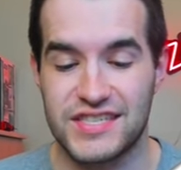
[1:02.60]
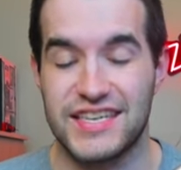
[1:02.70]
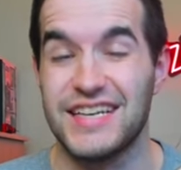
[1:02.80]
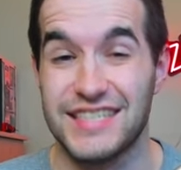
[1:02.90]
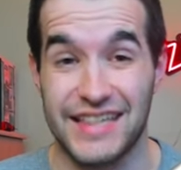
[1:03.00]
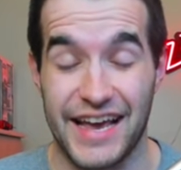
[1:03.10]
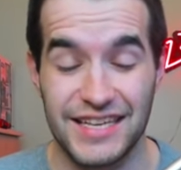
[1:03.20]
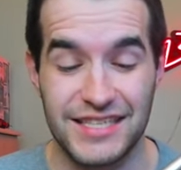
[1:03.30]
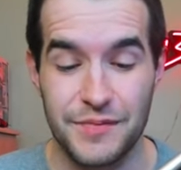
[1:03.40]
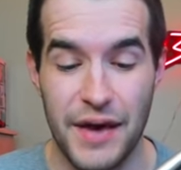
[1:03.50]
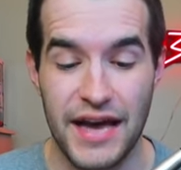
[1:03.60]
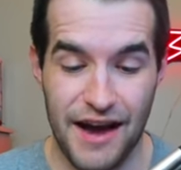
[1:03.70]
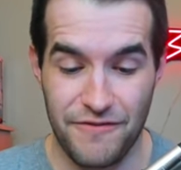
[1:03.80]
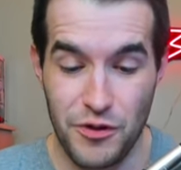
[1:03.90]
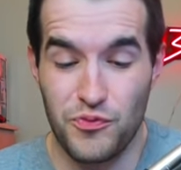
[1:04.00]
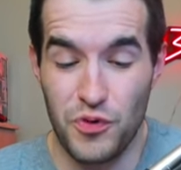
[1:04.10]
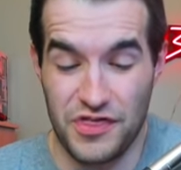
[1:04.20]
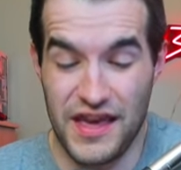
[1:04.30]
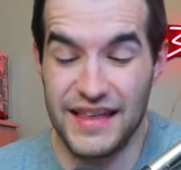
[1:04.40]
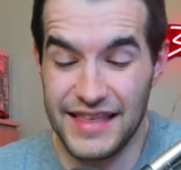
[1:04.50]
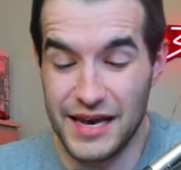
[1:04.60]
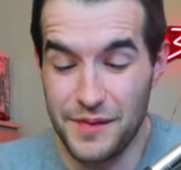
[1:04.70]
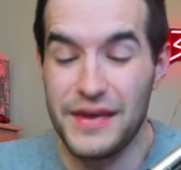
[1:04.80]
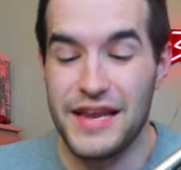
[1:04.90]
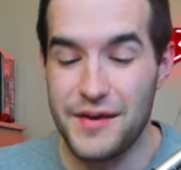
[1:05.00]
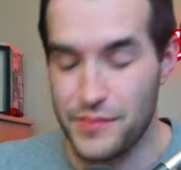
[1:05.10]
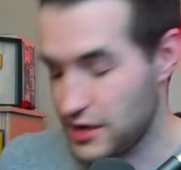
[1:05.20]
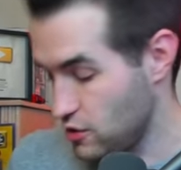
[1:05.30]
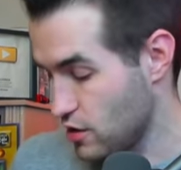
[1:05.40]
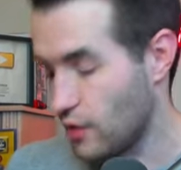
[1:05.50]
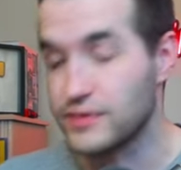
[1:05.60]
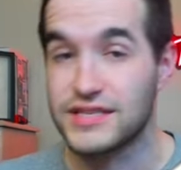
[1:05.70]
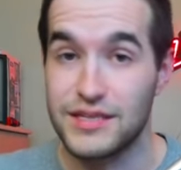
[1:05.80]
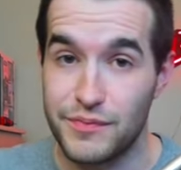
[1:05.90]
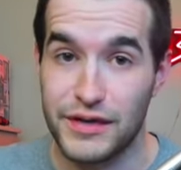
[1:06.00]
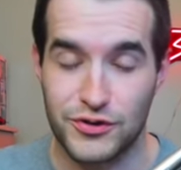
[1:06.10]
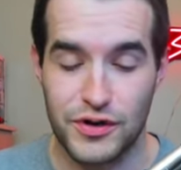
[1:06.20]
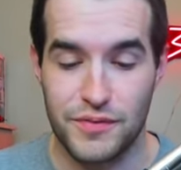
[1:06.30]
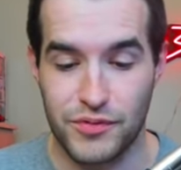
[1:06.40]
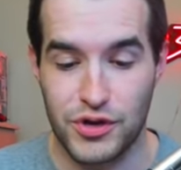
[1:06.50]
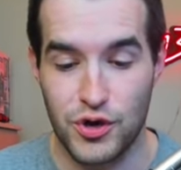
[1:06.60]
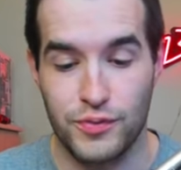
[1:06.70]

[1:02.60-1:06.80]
six legacy packs? You would think they could beat it, but you know, it's these mystery cubes